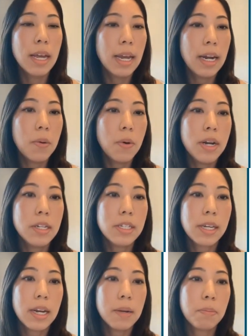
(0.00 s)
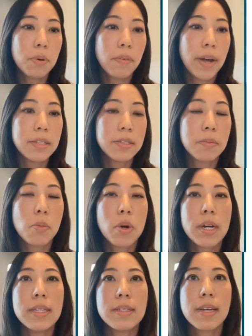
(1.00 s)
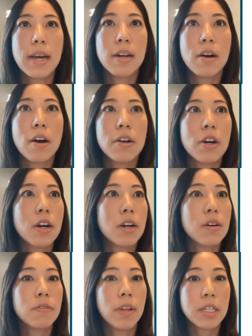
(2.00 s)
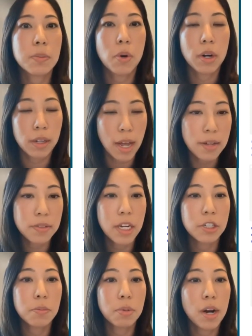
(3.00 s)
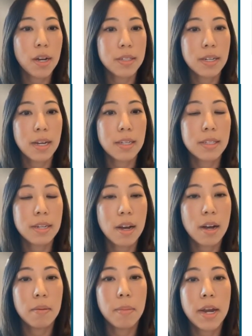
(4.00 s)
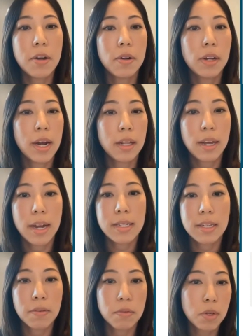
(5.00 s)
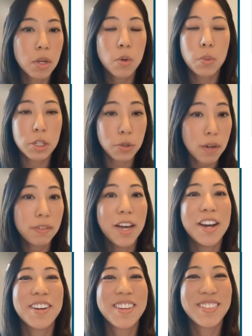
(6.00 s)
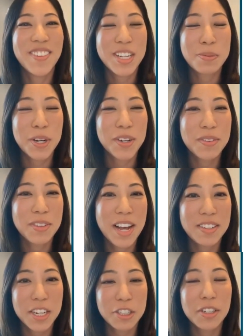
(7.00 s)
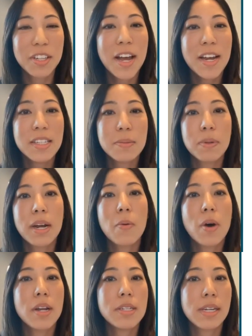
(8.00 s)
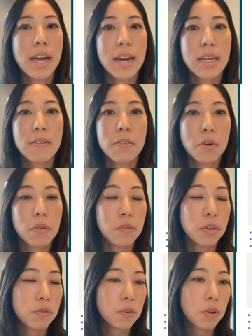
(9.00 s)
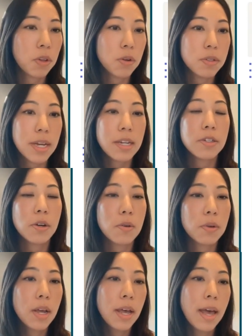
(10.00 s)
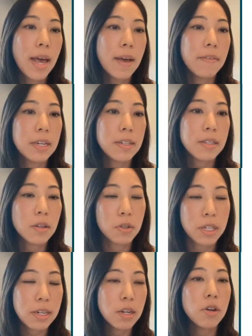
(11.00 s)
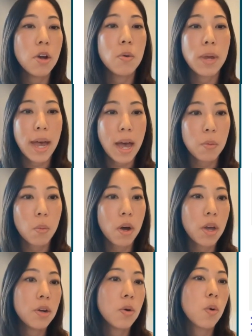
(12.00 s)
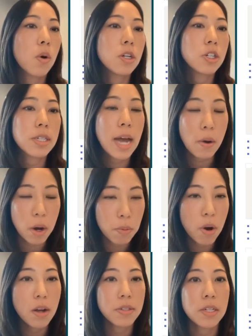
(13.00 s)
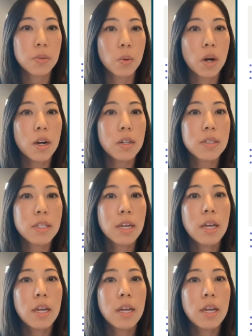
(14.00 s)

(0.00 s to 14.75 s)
And I wanted to kind of provide some more insight on our Flexport classification process. I know a lot of clients we do have a lot of Flexport classification clients, but I wanted to kind of give an overview for those that didn't know we had one, or just how our process works.